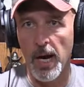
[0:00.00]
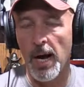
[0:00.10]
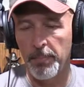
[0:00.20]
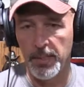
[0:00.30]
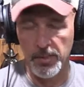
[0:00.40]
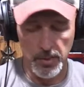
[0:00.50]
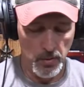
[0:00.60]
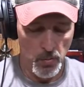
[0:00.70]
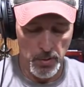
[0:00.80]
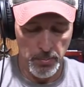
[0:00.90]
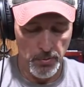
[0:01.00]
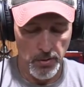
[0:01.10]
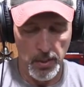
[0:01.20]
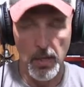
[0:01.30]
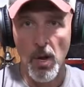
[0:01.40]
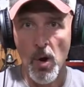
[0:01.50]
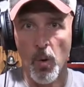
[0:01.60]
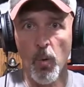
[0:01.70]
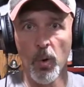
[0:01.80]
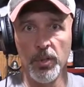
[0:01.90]
optics that you want to put on it,
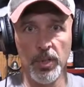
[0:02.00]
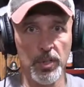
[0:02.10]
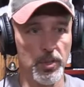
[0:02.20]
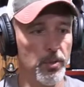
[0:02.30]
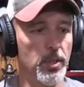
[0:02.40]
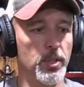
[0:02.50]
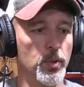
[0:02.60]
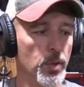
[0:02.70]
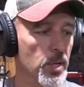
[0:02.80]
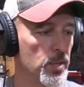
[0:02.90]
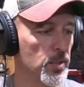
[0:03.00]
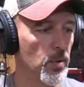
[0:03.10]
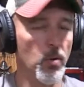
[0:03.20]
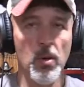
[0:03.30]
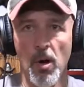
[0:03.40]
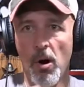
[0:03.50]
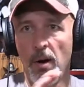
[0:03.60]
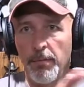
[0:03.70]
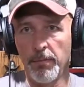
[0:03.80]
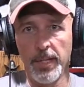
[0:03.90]
or just shoot it traditional
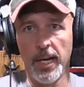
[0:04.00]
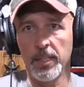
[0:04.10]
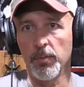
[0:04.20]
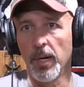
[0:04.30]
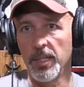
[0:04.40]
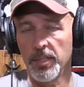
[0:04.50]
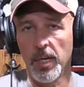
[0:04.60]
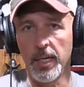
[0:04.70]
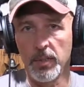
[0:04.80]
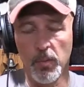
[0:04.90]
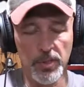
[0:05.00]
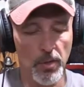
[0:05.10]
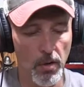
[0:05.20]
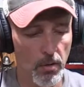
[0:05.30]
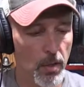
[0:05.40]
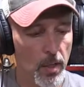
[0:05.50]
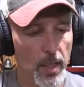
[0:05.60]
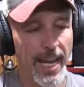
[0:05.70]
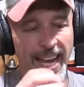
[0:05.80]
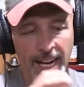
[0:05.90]
off of the X-ray sights, which are
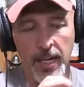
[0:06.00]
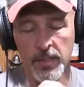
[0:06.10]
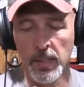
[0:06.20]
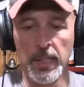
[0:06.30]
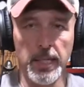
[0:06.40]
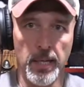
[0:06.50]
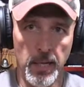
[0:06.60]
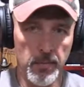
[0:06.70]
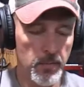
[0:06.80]
excellent,